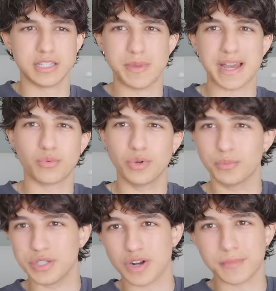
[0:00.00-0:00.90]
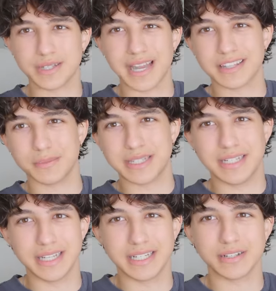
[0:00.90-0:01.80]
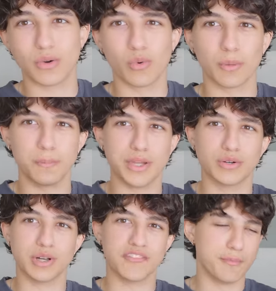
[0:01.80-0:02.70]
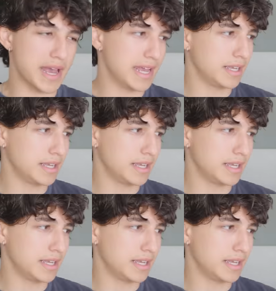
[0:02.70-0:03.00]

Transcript: This bag will be dropping at the beginning or middle of May.